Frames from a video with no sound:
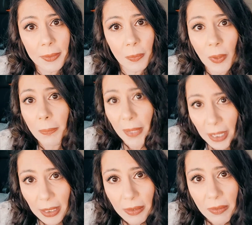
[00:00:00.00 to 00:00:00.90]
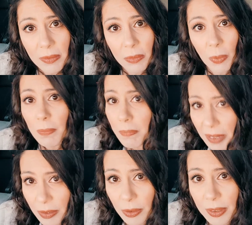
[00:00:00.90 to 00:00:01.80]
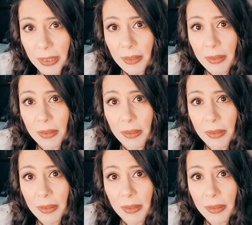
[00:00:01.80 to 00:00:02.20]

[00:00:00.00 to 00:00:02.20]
what pains, what miseries,